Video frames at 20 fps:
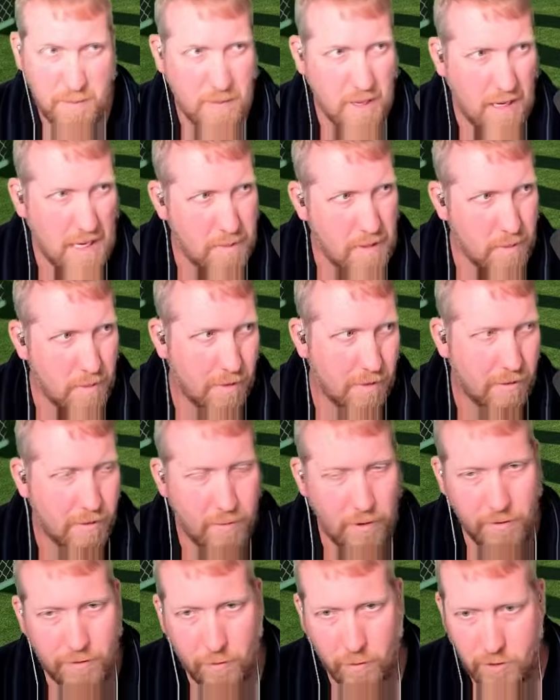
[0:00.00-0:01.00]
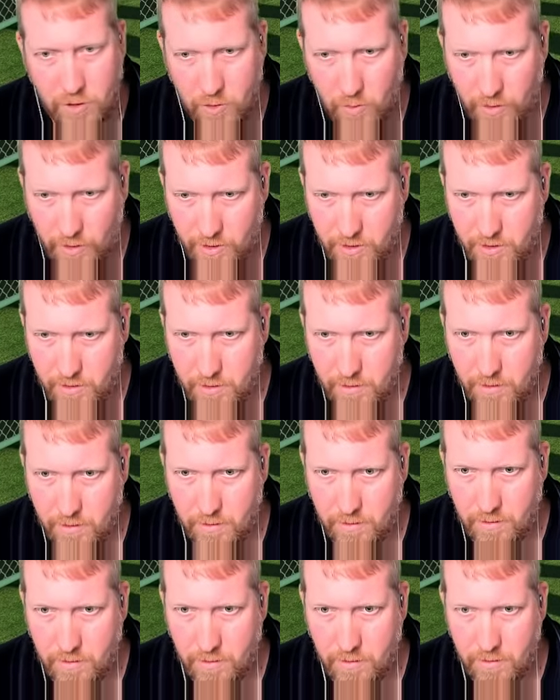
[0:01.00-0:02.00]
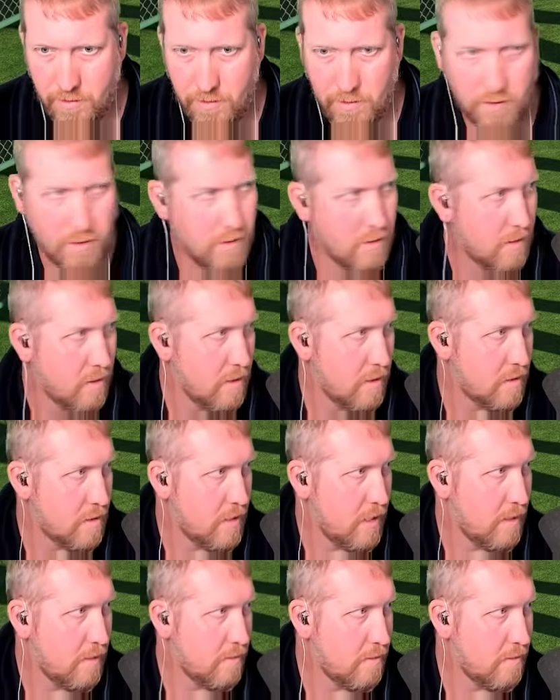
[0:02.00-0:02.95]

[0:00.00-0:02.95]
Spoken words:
me about 3 or 4 swings. Okay.